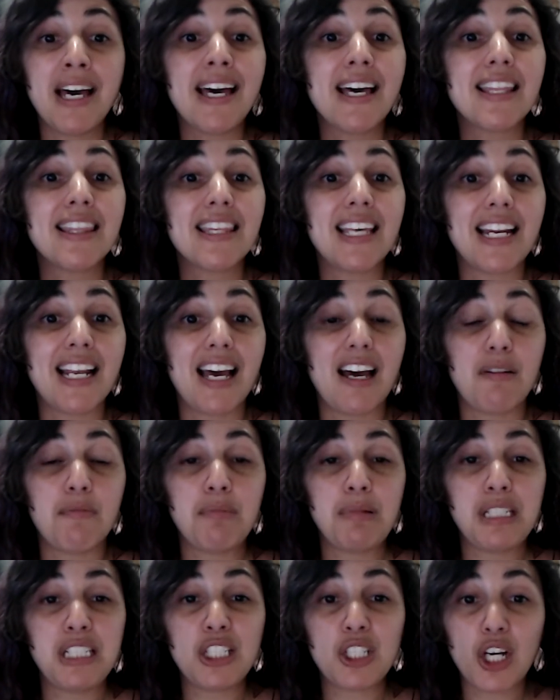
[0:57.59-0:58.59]
that have
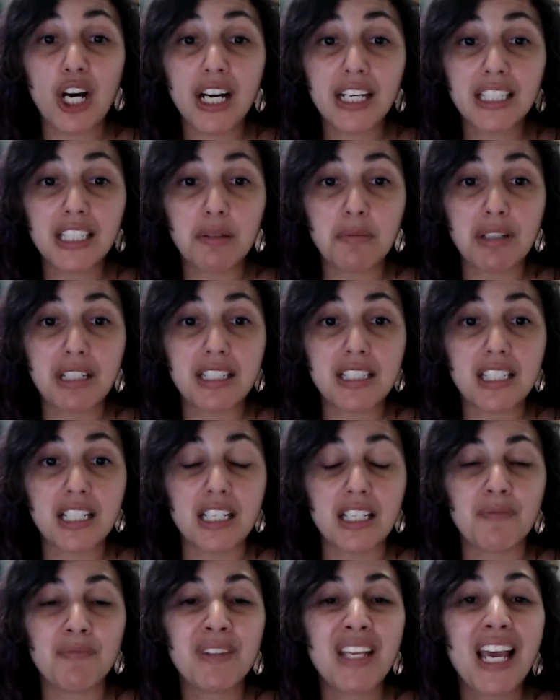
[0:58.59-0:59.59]
been
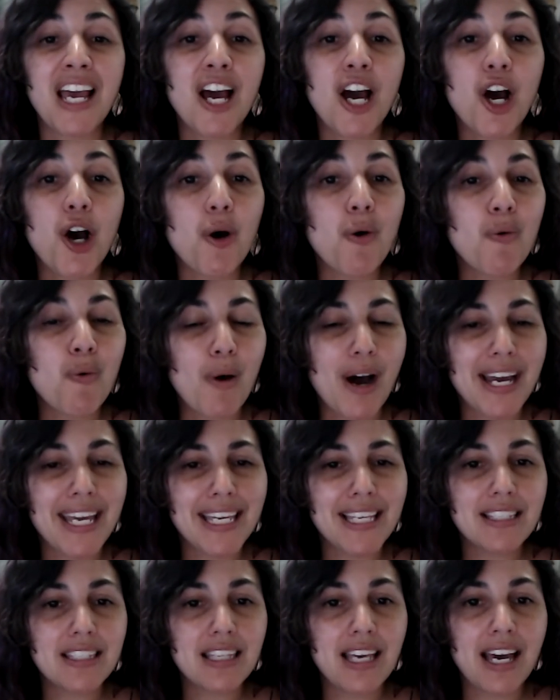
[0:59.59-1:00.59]
documented. Why
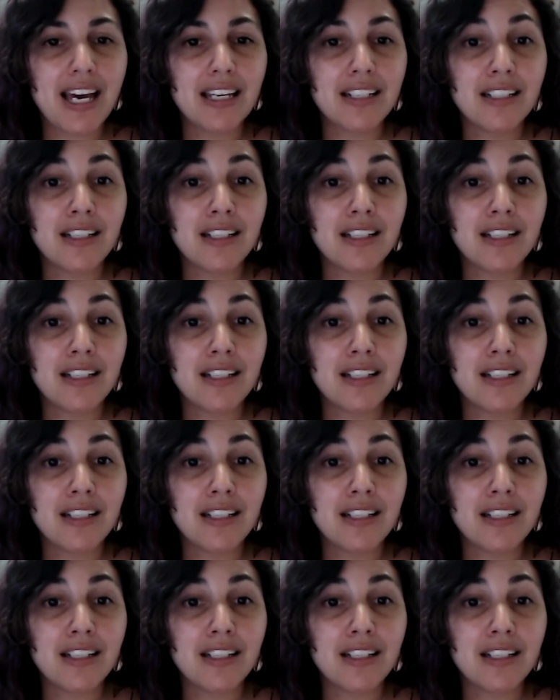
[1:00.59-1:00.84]
is that?